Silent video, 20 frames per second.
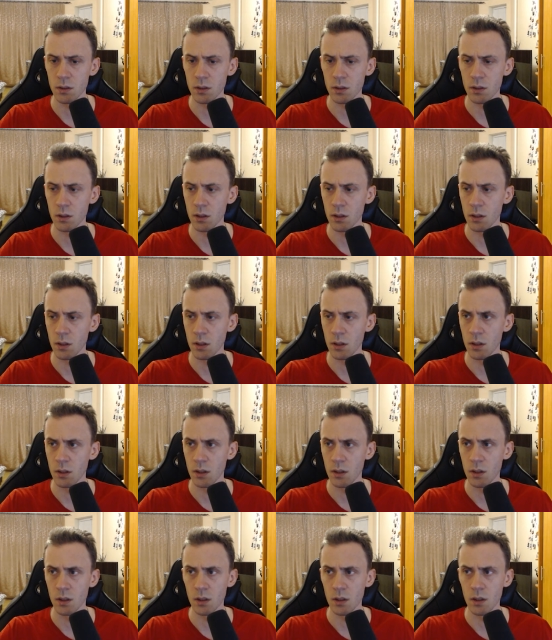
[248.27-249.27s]

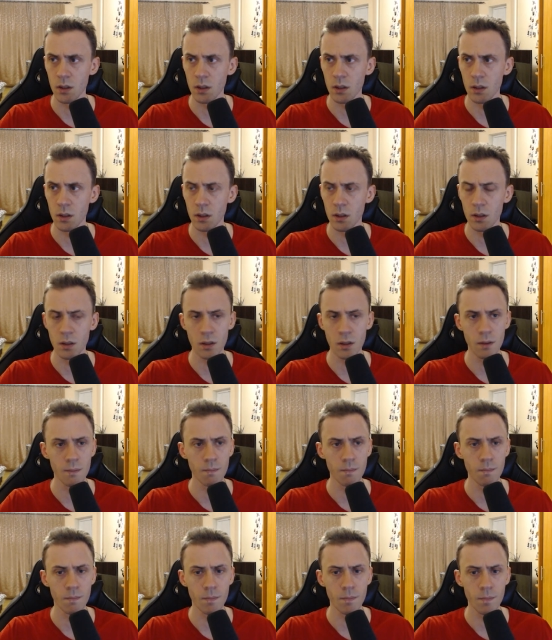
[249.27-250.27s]

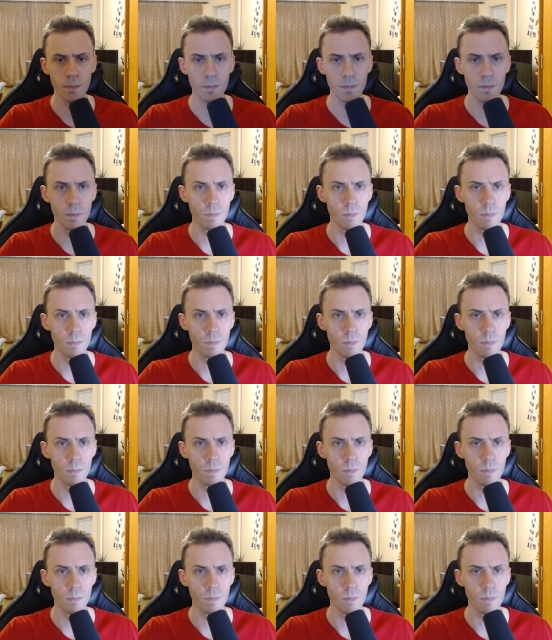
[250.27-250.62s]
Nobody speaks.